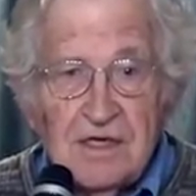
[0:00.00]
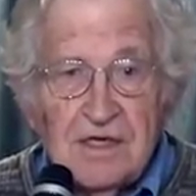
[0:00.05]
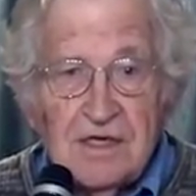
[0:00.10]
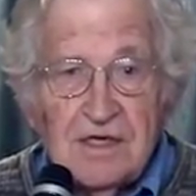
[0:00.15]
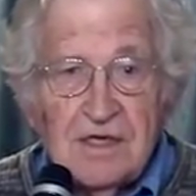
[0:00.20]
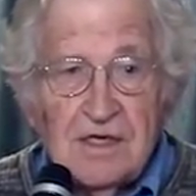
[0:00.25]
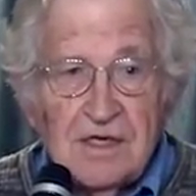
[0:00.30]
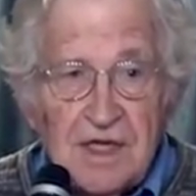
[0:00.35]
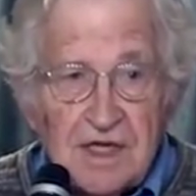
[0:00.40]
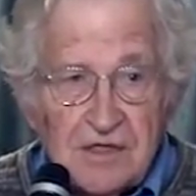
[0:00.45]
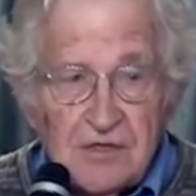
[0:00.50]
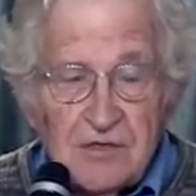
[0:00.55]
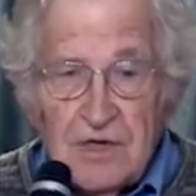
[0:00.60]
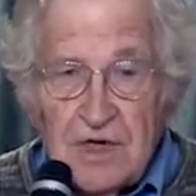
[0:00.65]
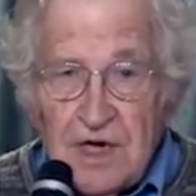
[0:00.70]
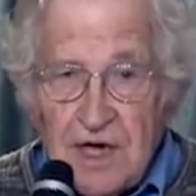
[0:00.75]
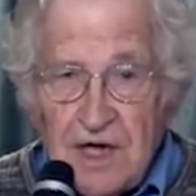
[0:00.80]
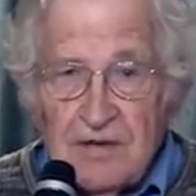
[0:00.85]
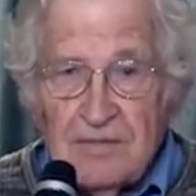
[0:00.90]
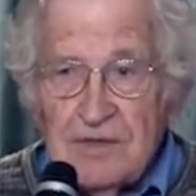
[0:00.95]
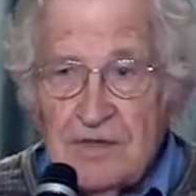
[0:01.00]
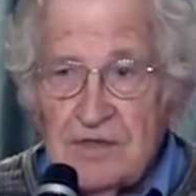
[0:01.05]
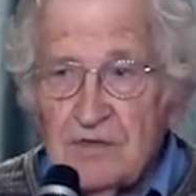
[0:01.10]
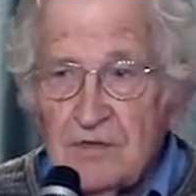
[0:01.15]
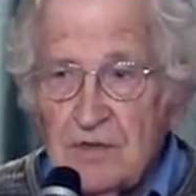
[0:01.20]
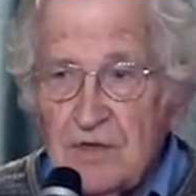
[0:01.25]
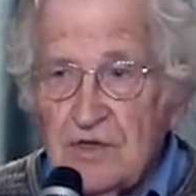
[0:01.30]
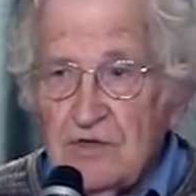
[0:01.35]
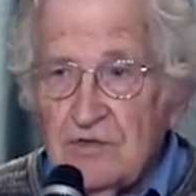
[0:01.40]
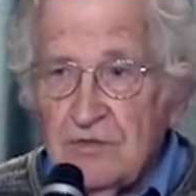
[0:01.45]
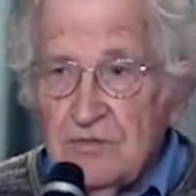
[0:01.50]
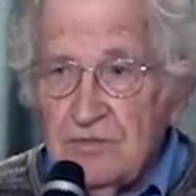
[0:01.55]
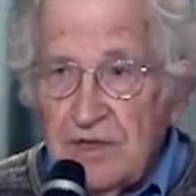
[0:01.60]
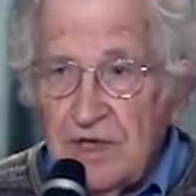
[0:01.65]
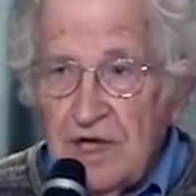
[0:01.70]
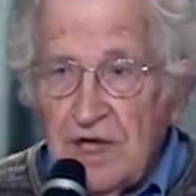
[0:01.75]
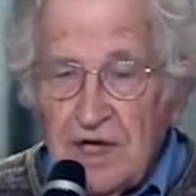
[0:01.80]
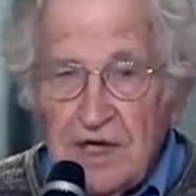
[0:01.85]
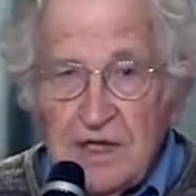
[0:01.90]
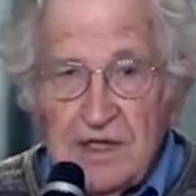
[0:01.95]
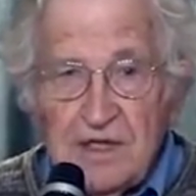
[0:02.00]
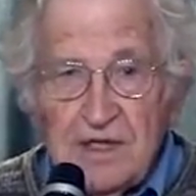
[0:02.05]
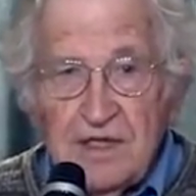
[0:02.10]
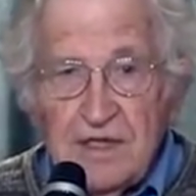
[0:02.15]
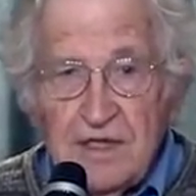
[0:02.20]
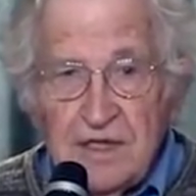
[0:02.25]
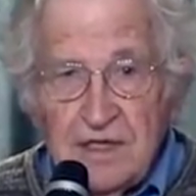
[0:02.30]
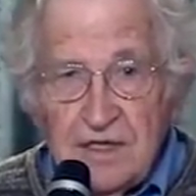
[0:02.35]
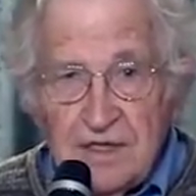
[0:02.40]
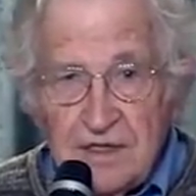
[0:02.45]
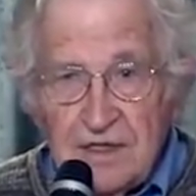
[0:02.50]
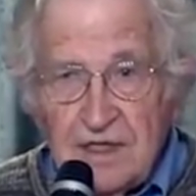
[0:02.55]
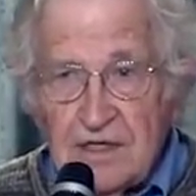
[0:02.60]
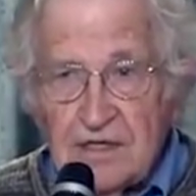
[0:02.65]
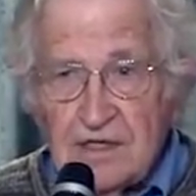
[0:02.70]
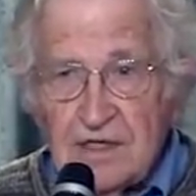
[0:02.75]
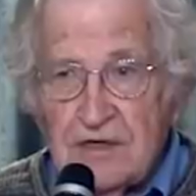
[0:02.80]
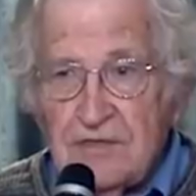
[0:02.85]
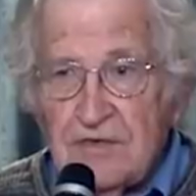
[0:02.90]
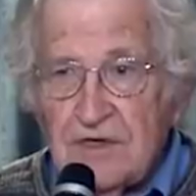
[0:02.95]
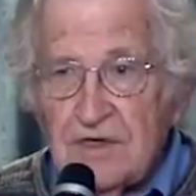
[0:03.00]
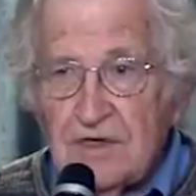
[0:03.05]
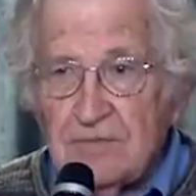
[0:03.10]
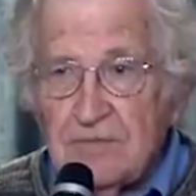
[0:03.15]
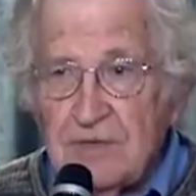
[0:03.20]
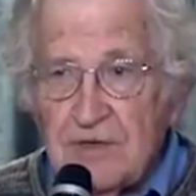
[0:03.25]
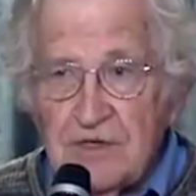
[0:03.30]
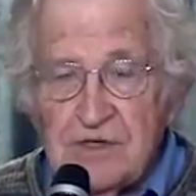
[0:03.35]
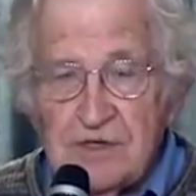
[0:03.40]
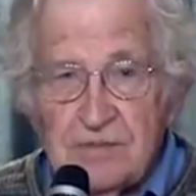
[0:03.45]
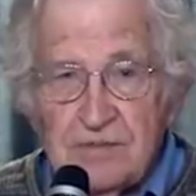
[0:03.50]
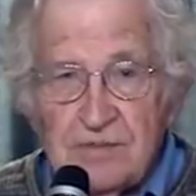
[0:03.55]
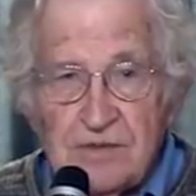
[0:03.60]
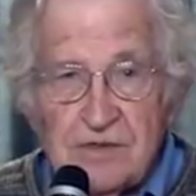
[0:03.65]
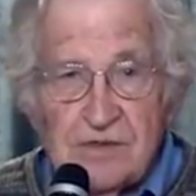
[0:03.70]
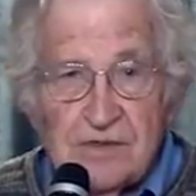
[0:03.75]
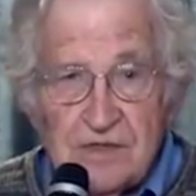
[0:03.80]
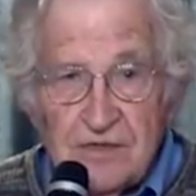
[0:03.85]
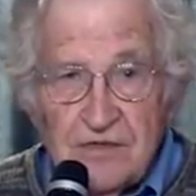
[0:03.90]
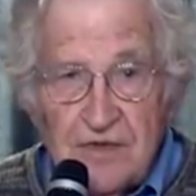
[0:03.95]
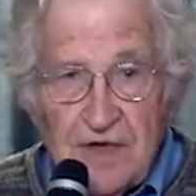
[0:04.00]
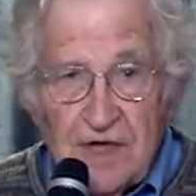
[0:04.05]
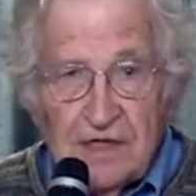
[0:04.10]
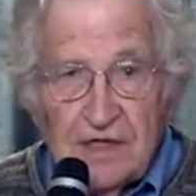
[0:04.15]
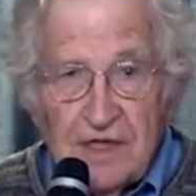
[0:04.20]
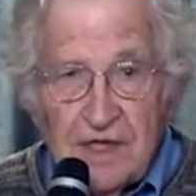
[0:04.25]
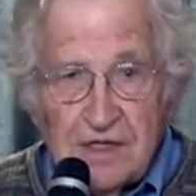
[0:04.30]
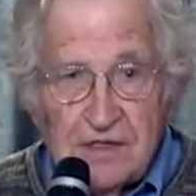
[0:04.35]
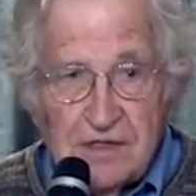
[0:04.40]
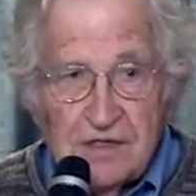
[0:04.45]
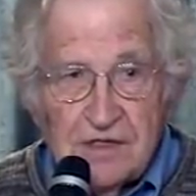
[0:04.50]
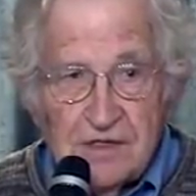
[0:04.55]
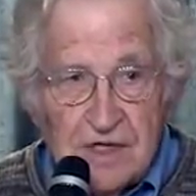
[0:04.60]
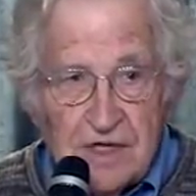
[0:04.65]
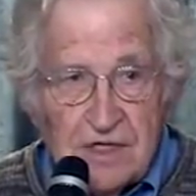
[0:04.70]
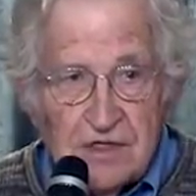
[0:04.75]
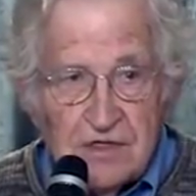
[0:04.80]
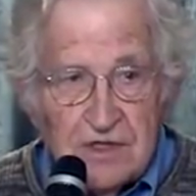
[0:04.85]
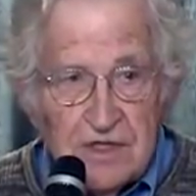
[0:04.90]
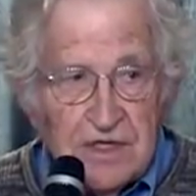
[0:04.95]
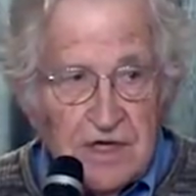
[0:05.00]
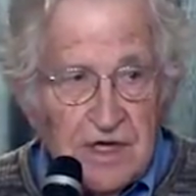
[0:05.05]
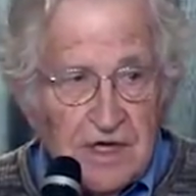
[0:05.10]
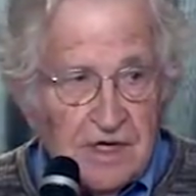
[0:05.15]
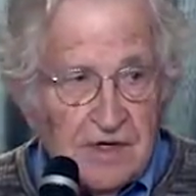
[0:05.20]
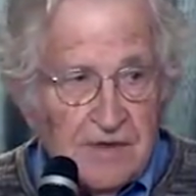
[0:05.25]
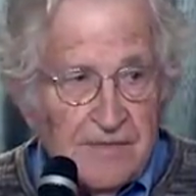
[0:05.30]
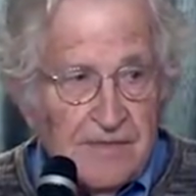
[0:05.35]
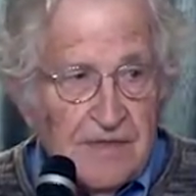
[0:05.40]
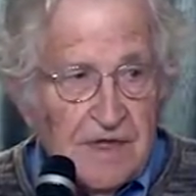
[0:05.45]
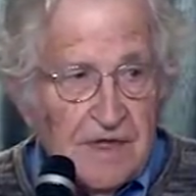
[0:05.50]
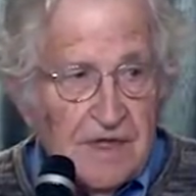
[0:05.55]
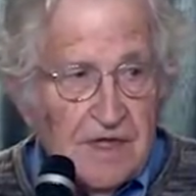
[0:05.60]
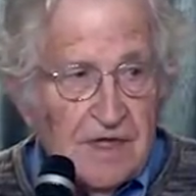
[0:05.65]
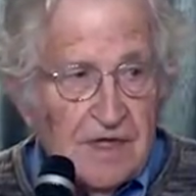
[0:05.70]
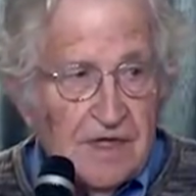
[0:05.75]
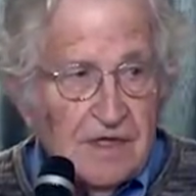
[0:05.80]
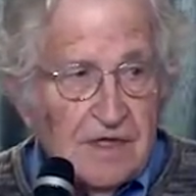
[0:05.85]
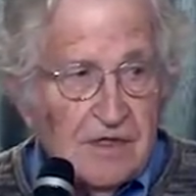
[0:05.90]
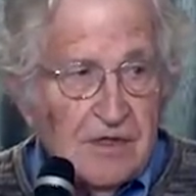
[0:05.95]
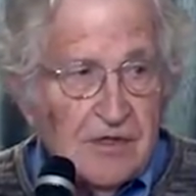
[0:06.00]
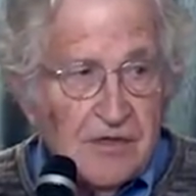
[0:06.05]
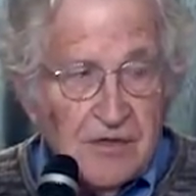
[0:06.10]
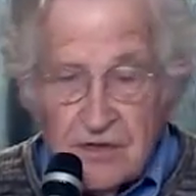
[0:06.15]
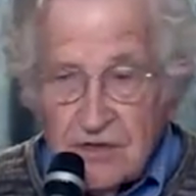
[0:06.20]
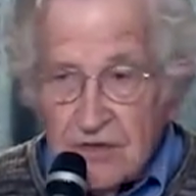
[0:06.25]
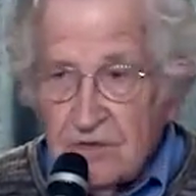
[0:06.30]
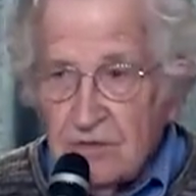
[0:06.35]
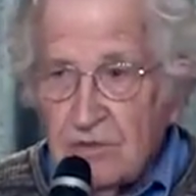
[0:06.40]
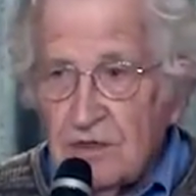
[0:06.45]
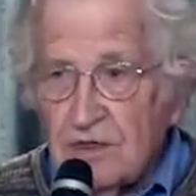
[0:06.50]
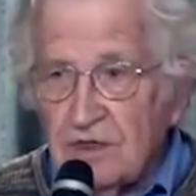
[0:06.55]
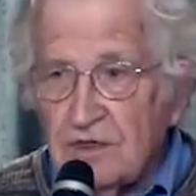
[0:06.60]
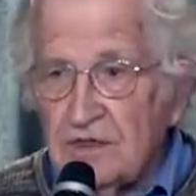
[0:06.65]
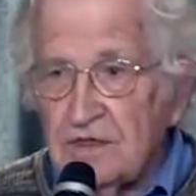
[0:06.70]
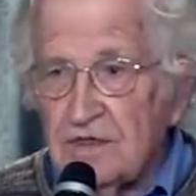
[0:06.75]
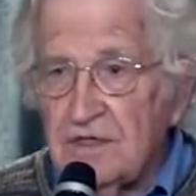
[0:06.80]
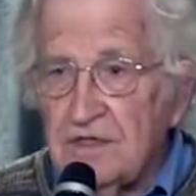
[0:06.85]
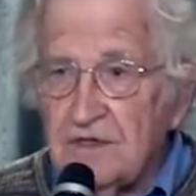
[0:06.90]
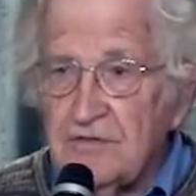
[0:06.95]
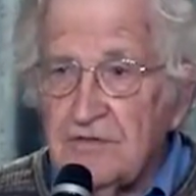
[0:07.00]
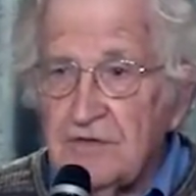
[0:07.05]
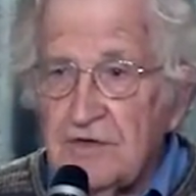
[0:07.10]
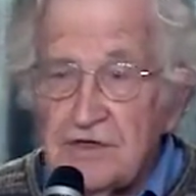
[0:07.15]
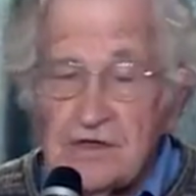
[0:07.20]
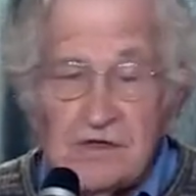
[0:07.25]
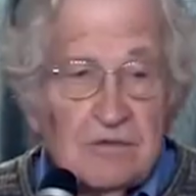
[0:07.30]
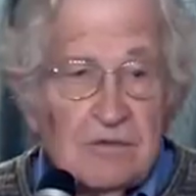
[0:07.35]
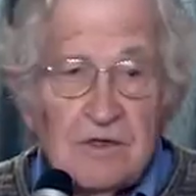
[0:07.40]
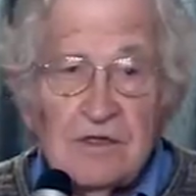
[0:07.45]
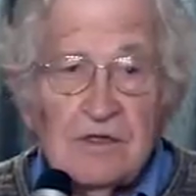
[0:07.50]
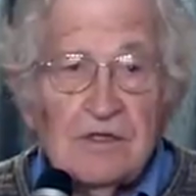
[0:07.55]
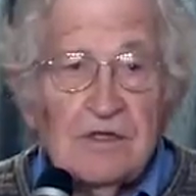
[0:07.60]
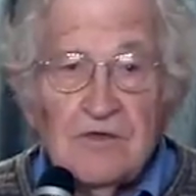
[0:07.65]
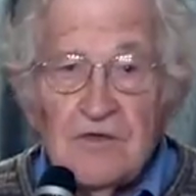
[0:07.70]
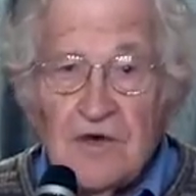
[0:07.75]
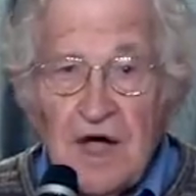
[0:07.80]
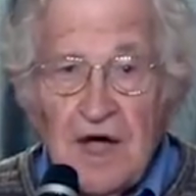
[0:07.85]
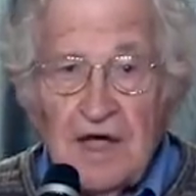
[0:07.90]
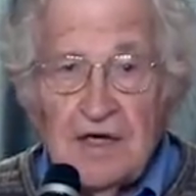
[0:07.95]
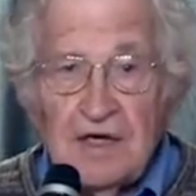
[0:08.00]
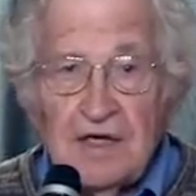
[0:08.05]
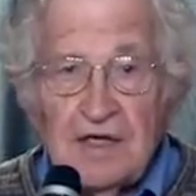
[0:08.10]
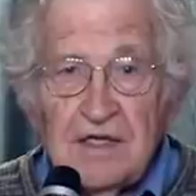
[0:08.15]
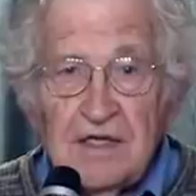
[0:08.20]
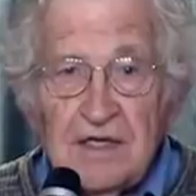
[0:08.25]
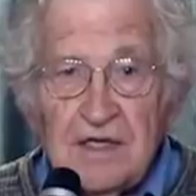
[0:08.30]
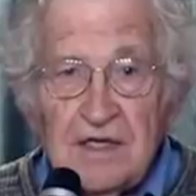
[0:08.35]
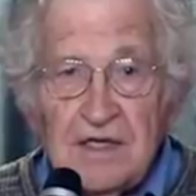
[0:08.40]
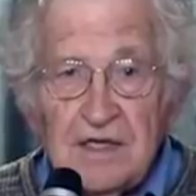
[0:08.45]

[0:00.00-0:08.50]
That's what happens when you apply laissez-faire principles. In fact, that's essentially how the third world and the first world divided.